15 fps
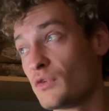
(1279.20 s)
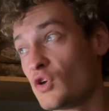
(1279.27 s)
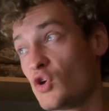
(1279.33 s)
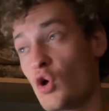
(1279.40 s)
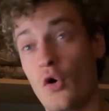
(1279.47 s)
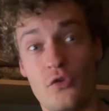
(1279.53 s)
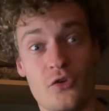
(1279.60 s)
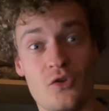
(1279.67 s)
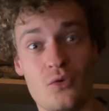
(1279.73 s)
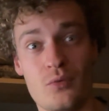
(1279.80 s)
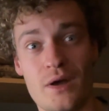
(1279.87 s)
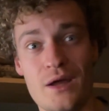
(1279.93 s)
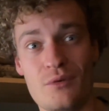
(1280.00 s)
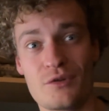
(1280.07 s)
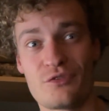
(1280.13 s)
gotten
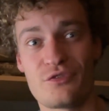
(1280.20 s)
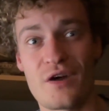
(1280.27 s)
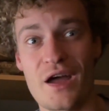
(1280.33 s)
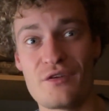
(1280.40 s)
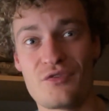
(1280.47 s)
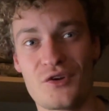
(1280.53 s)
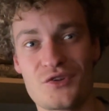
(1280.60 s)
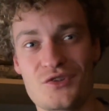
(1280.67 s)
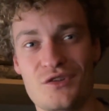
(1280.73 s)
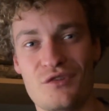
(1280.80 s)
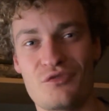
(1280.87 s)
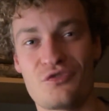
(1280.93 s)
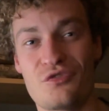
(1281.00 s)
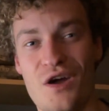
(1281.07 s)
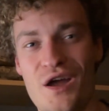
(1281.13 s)
away with
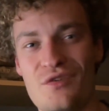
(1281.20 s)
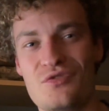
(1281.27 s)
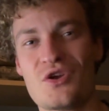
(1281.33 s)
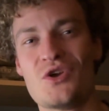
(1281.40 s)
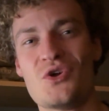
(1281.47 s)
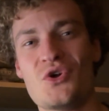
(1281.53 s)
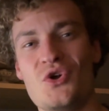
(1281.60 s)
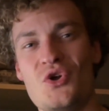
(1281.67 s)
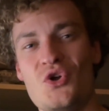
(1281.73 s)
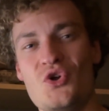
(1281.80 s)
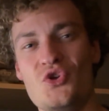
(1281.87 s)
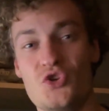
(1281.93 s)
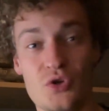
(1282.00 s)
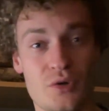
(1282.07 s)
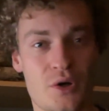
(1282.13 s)
505
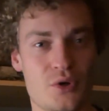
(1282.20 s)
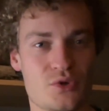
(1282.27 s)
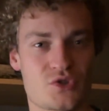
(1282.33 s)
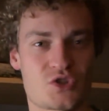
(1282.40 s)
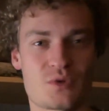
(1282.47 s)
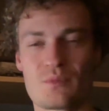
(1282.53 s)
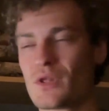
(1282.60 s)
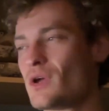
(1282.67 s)
euros.